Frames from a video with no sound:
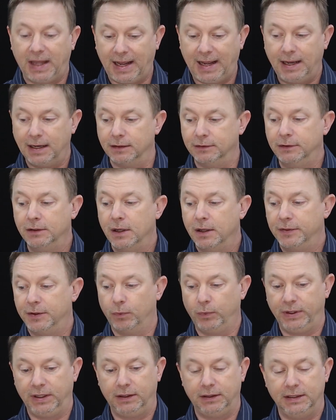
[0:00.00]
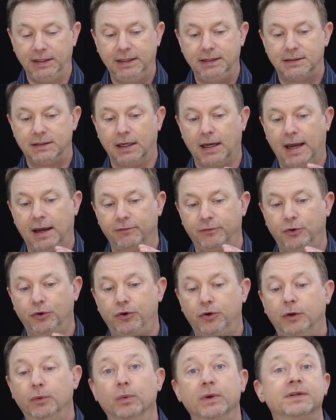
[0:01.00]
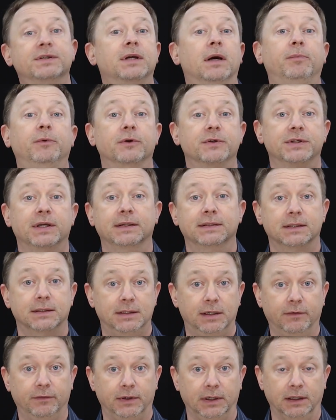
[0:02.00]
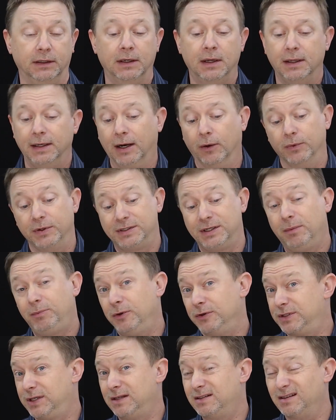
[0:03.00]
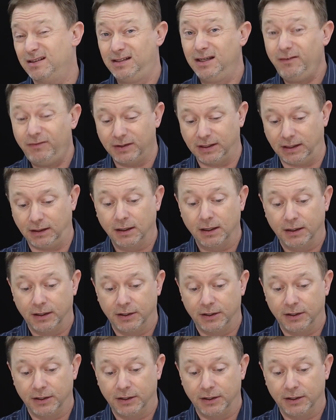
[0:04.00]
and that we need to have good receptor sensitivity. Now, receptor sensitivity